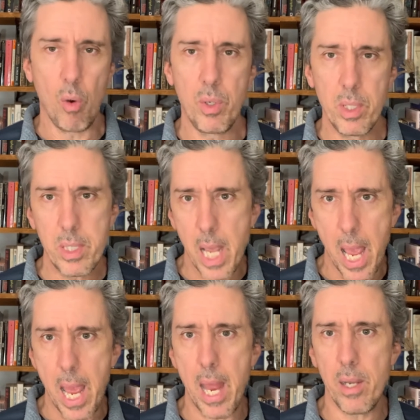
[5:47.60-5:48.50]

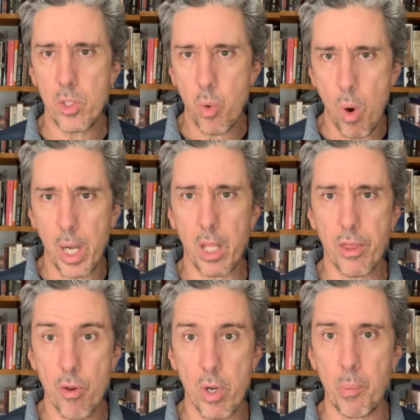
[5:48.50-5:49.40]
10, 20,
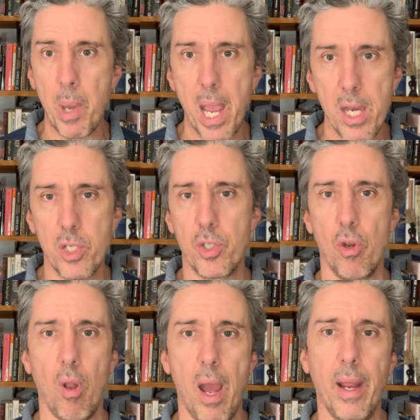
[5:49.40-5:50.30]
30 pages, you're
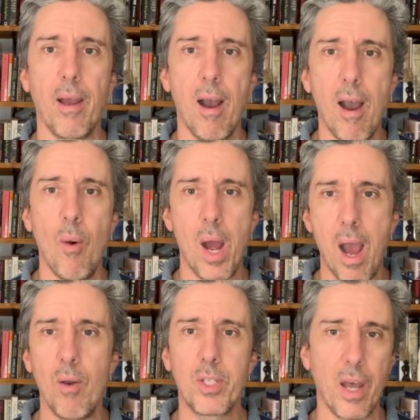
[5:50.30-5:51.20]
like, oh, wow,
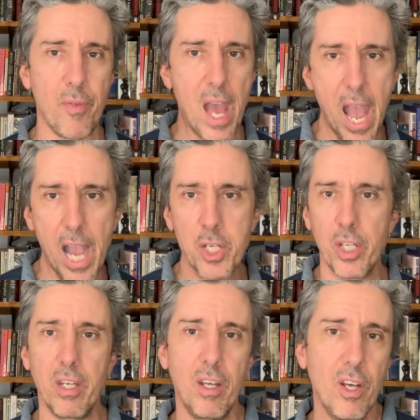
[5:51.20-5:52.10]
it's got the
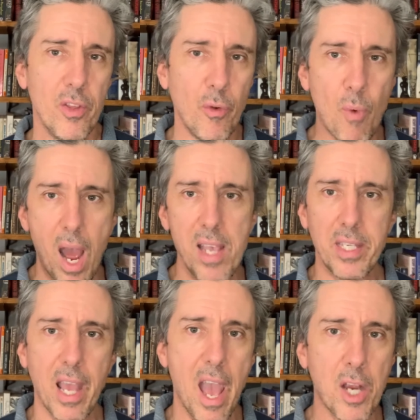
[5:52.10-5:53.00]
action, the
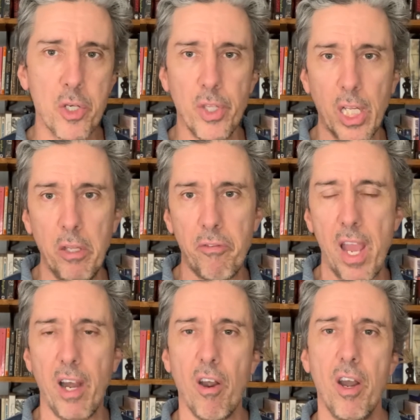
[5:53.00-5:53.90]
rising action, the
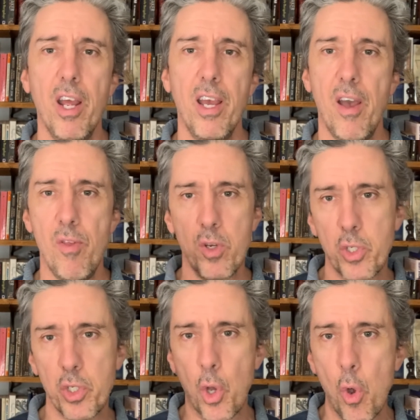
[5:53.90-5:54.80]
cliffhanger. And there's
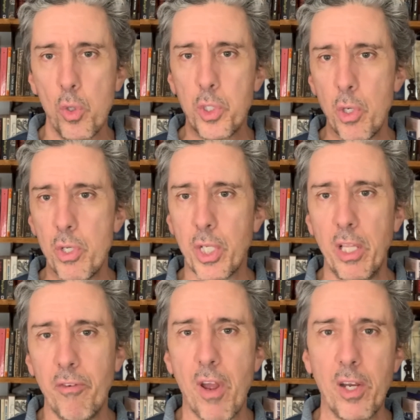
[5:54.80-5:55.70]
this whole series of
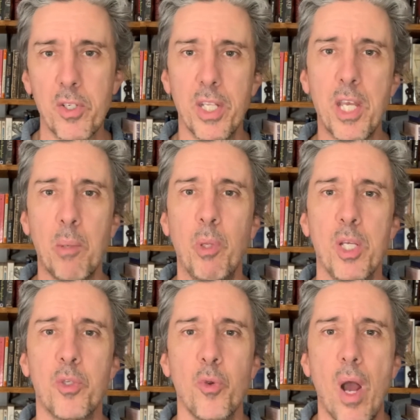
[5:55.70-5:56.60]
cliffhangers that take
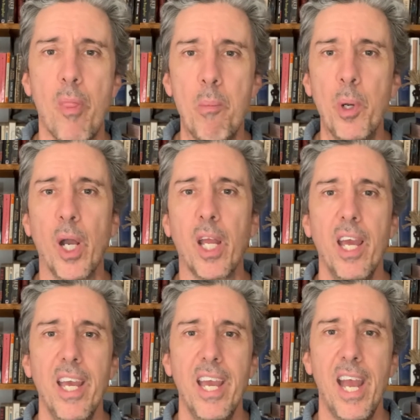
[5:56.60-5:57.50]
place throughout the book.
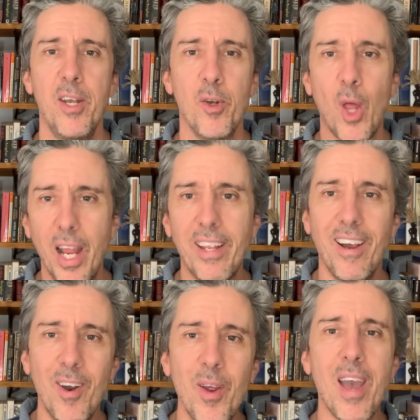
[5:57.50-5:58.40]
And you're like,
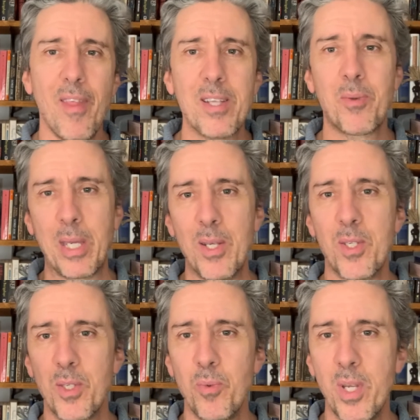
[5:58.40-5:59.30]
oh, yeah, that's
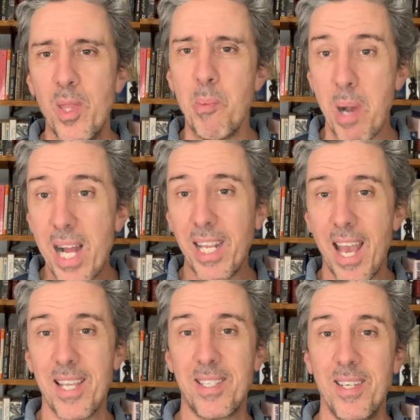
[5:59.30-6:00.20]
because in the
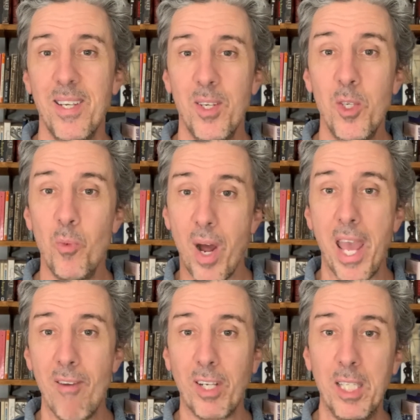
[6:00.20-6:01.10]
podcast, you want to
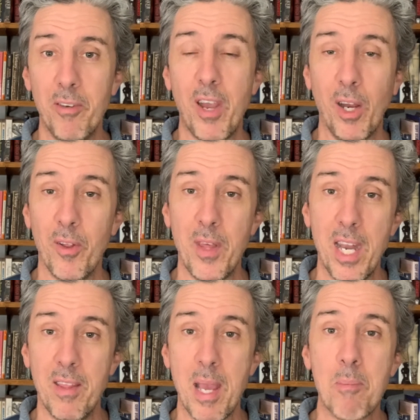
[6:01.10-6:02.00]
have a cliffhanger at the end
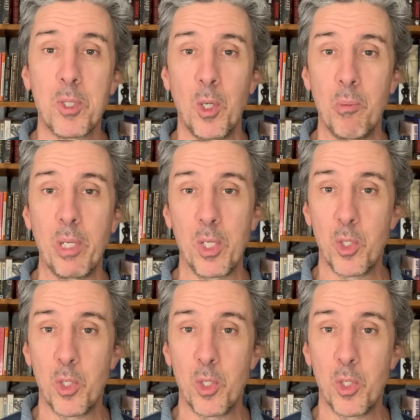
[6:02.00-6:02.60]
of the episode because you